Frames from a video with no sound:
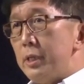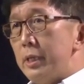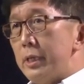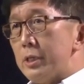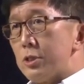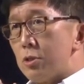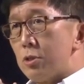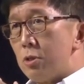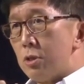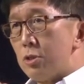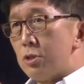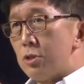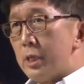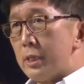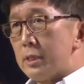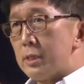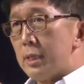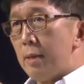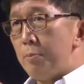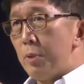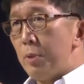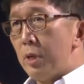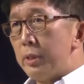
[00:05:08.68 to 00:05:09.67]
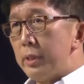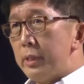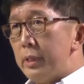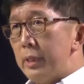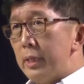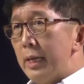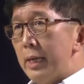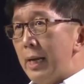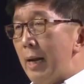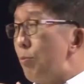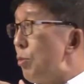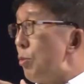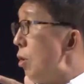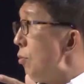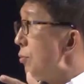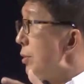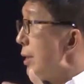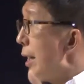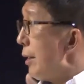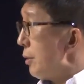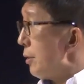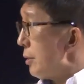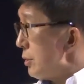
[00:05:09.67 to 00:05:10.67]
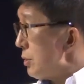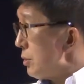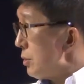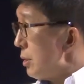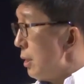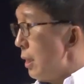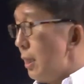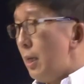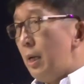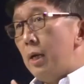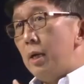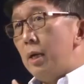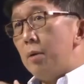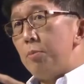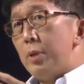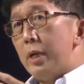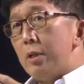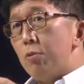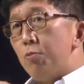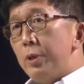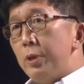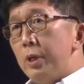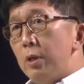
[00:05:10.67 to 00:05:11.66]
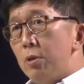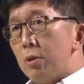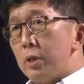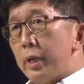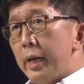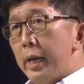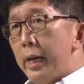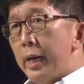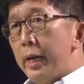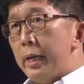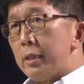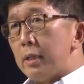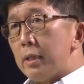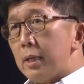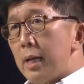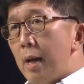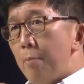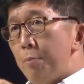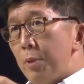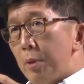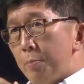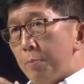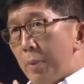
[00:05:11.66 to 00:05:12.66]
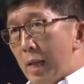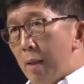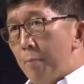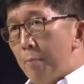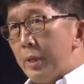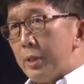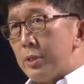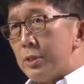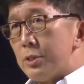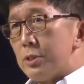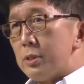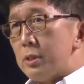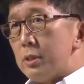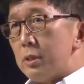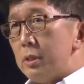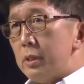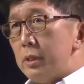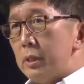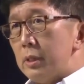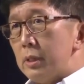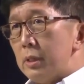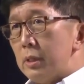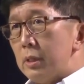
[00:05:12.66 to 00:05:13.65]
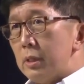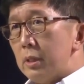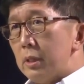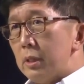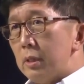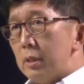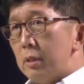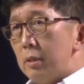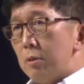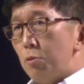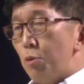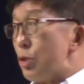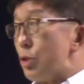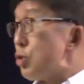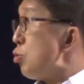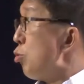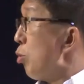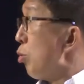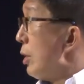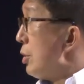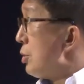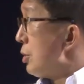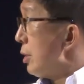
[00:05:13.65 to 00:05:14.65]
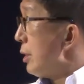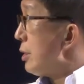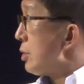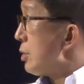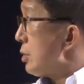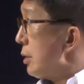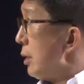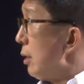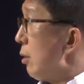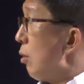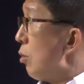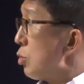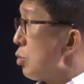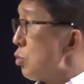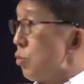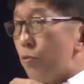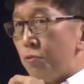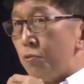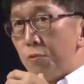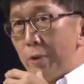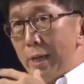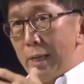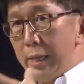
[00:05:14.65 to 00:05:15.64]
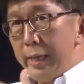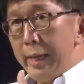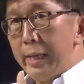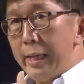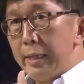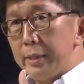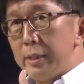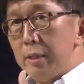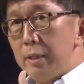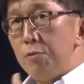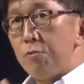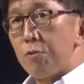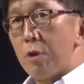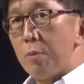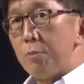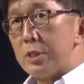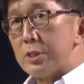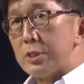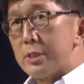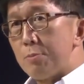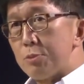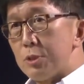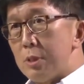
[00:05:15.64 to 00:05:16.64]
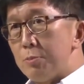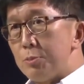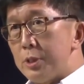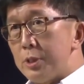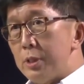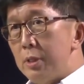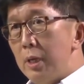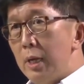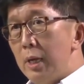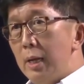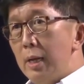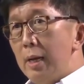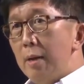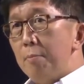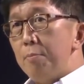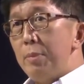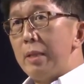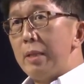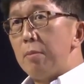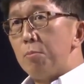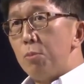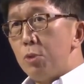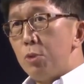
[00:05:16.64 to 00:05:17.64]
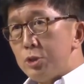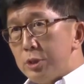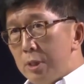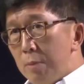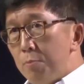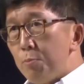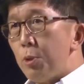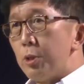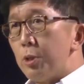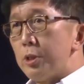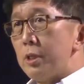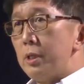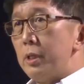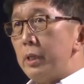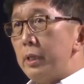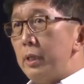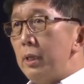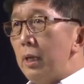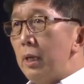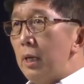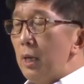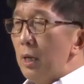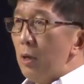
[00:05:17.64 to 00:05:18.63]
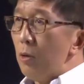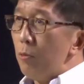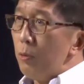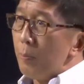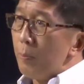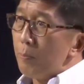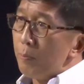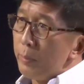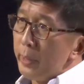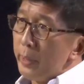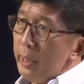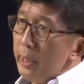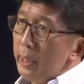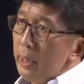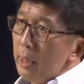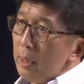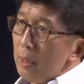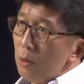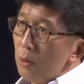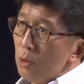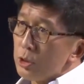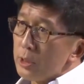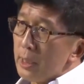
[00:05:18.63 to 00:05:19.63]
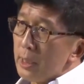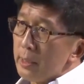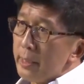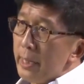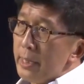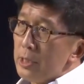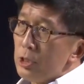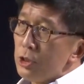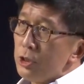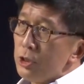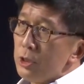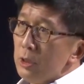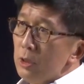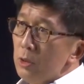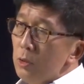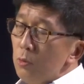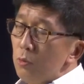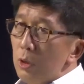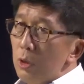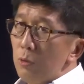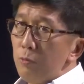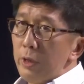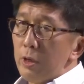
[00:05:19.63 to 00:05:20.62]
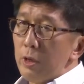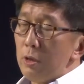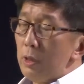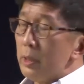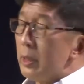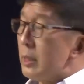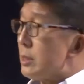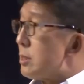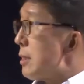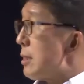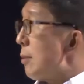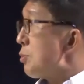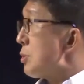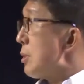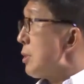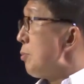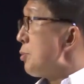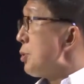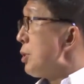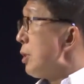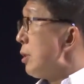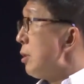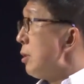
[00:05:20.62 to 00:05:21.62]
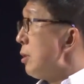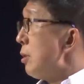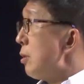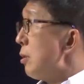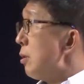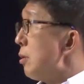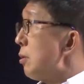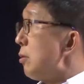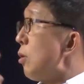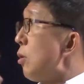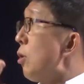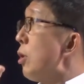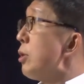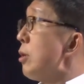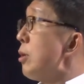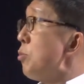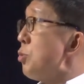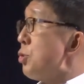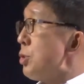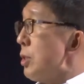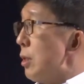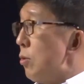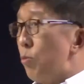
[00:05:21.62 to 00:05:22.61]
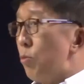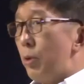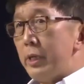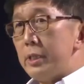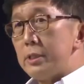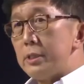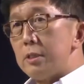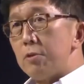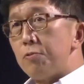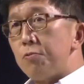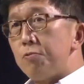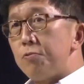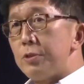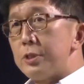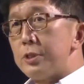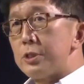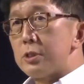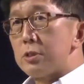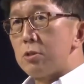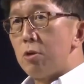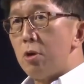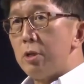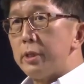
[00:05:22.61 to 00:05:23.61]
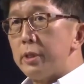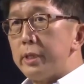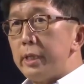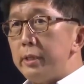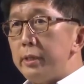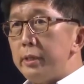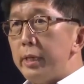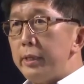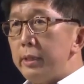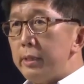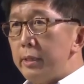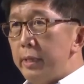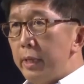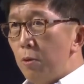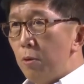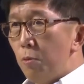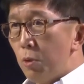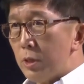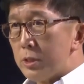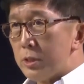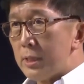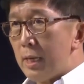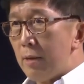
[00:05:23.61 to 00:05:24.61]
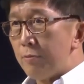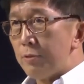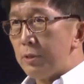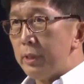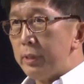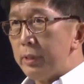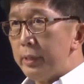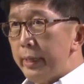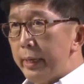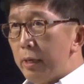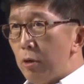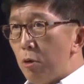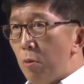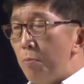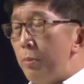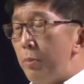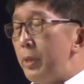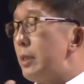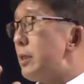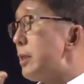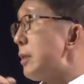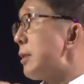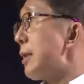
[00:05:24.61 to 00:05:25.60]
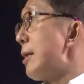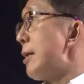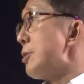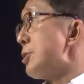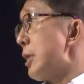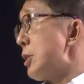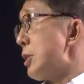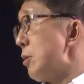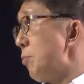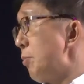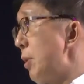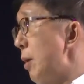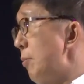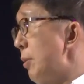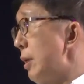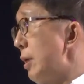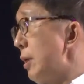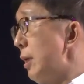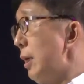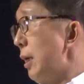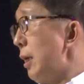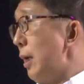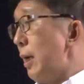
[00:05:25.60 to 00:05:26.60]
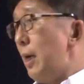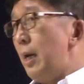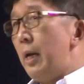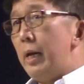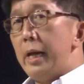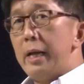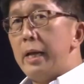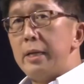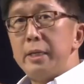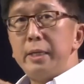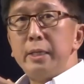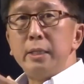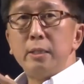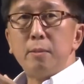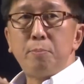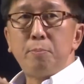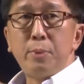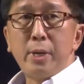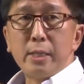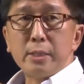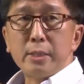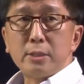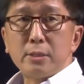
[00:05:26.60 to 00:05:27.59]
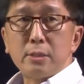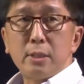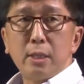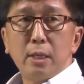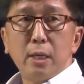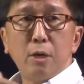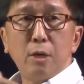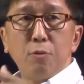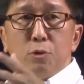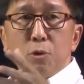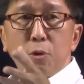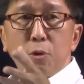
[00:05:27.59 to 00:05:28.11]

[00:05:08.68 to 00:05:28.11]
is not just about the number of titles, but we look at a couple parameters. The watch duration is still also very healthy from the subscription. But most importantly, we pay close attention to what we call the subscription contribution. What is the first content that they watch after they complete the transaction payment? Mm. And in the past, if you